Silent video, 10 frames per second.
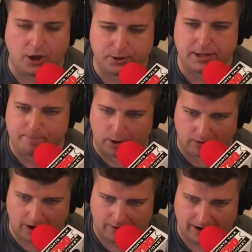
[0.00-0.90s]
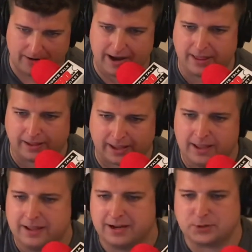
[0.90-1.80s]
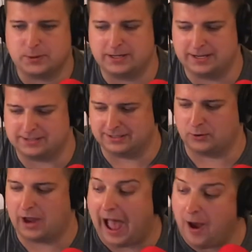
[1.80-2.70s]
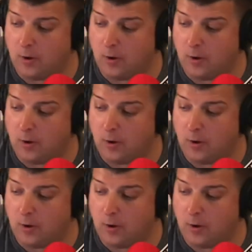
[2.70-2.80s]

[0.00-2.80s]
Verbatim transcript: Other than Burrow. All right. Like, here's what it is, Leroy.